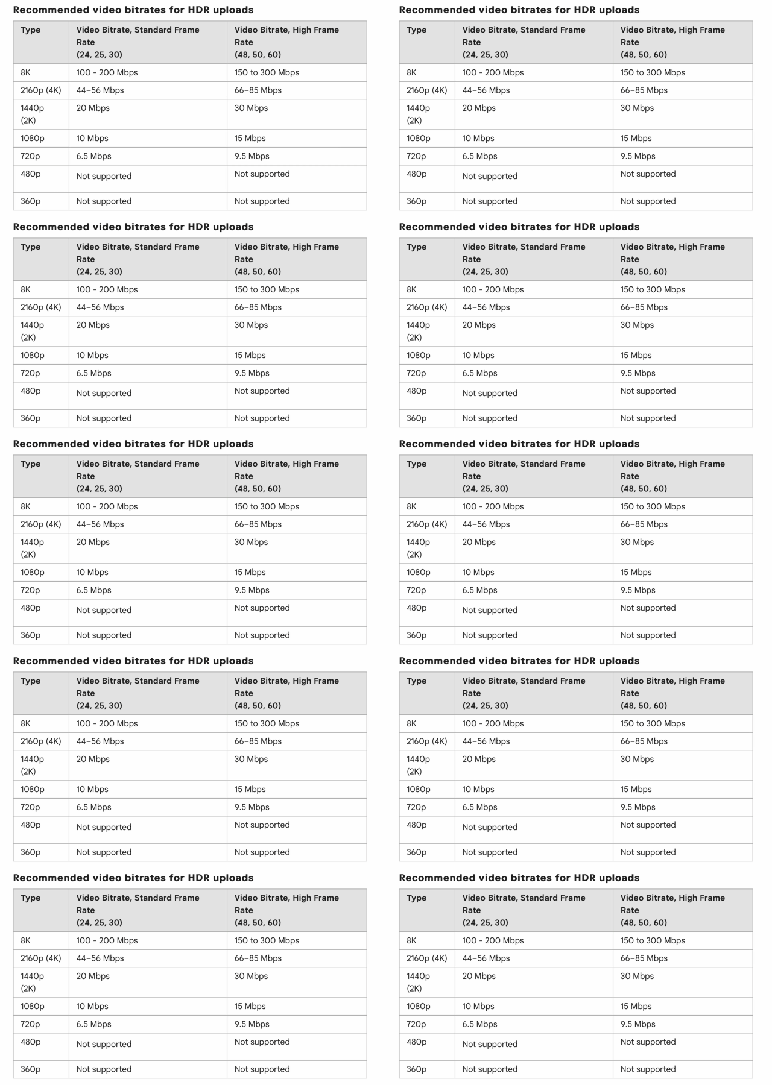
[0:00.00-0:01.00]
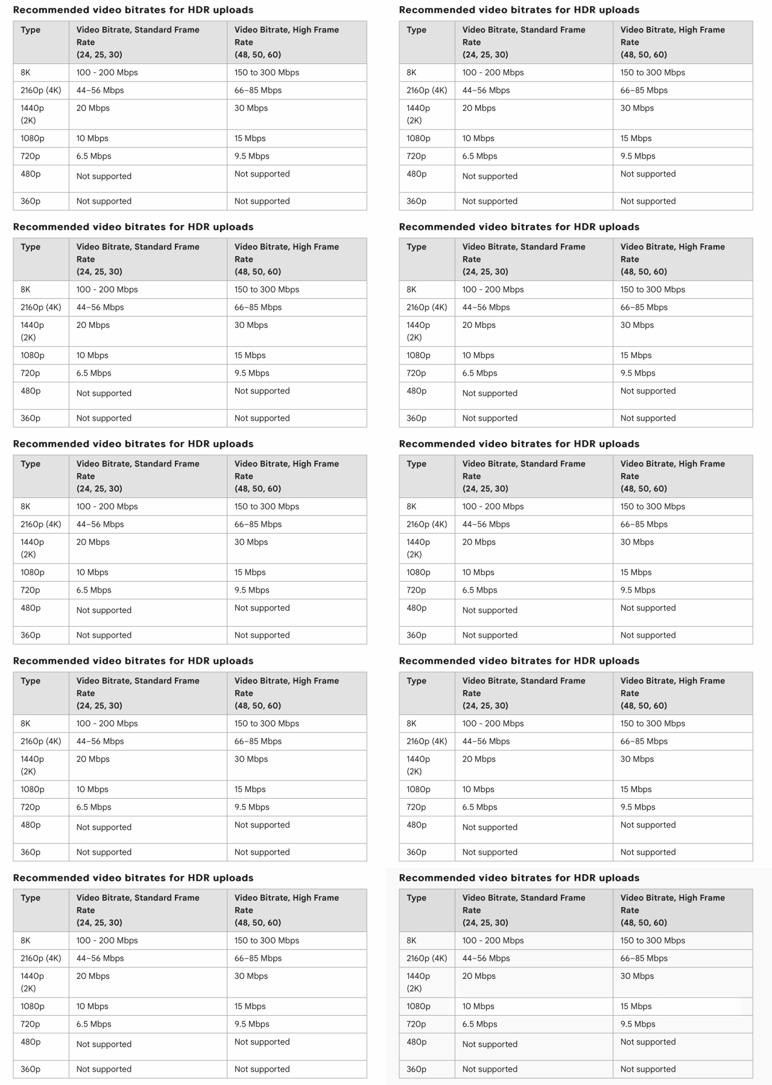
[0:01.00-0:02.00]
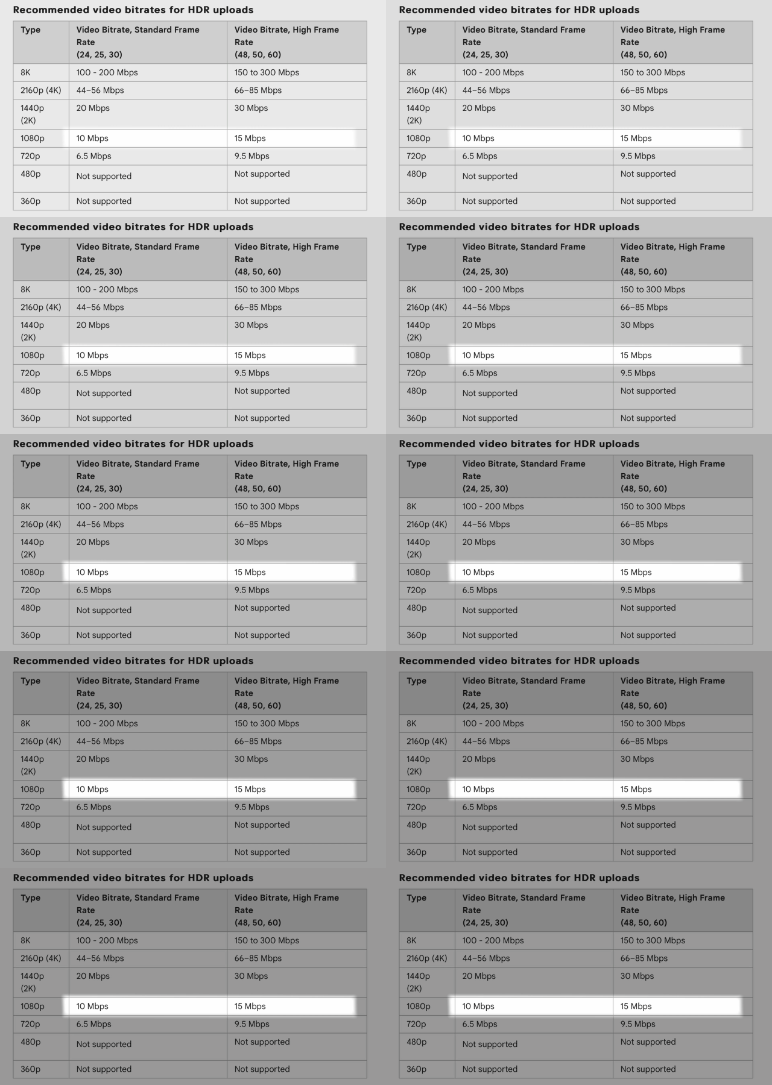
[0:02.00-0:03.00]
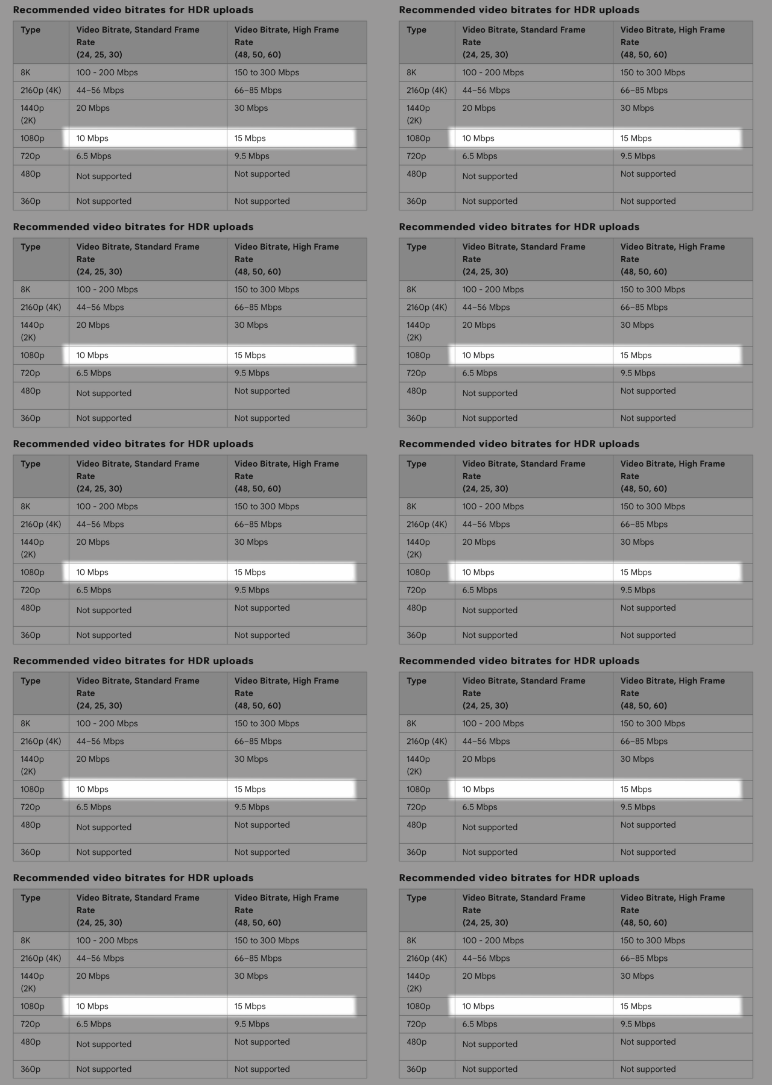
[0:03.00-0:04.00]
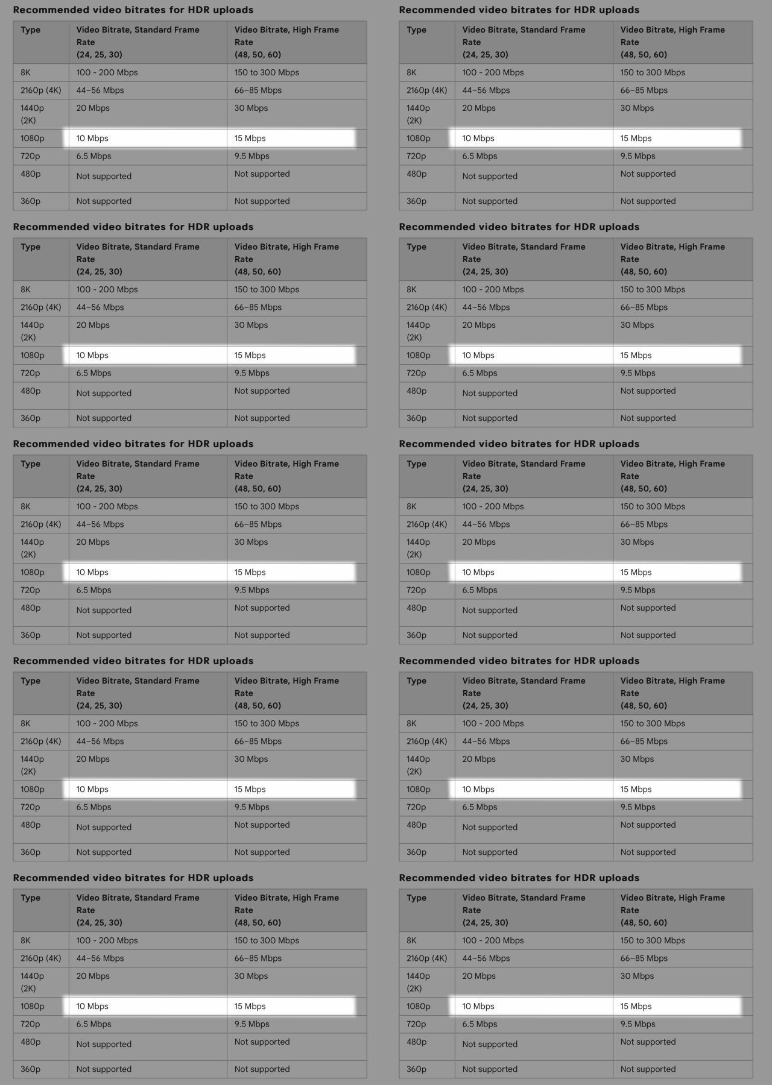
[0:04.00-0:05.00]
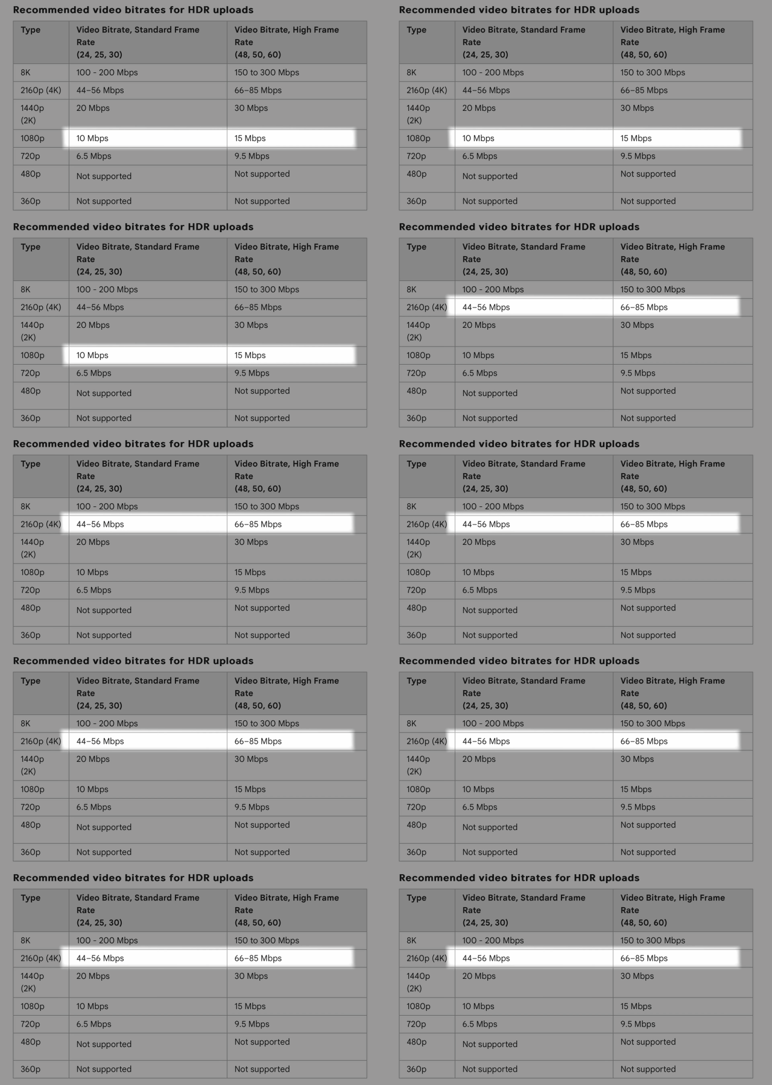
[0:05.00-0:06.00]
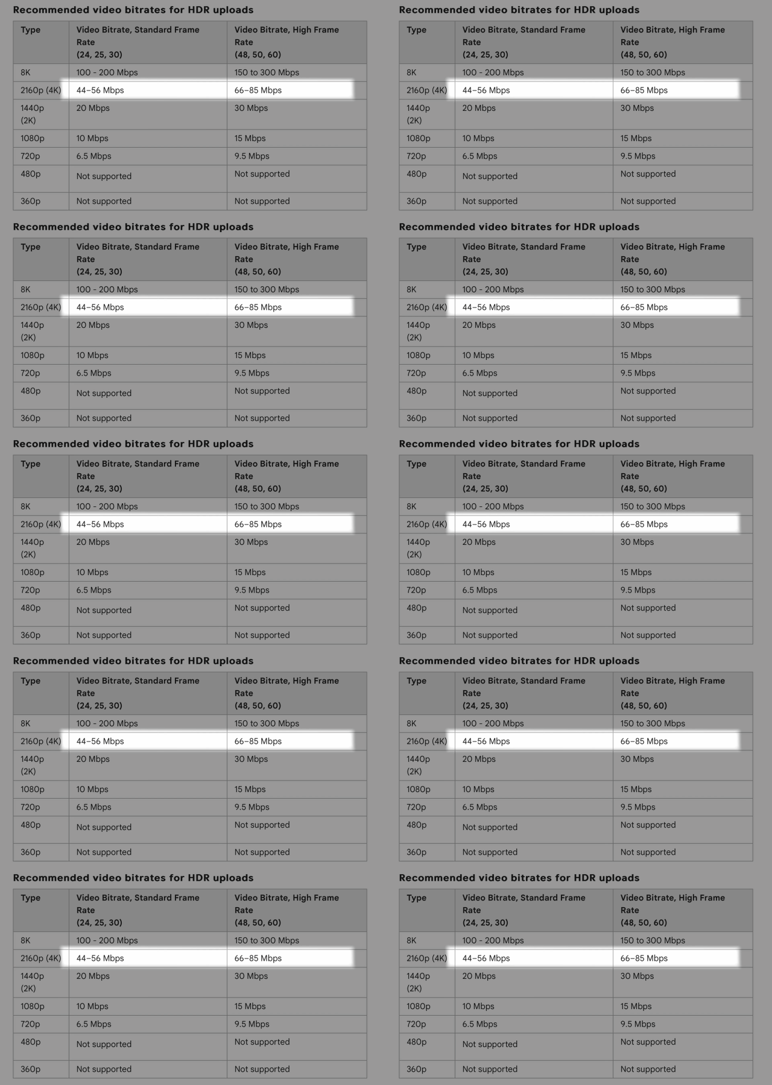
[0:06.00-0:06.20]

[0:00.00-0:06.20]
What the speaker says: No face is visible, so there are no lips to read.